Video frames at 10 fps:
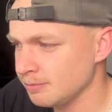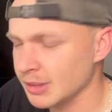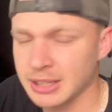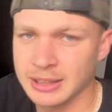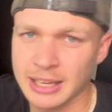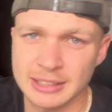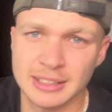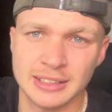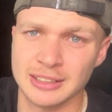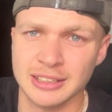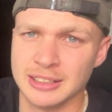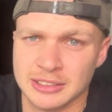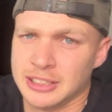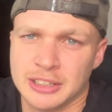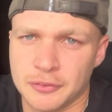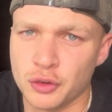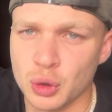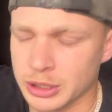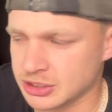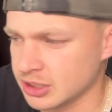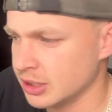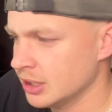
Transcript: in the forwards.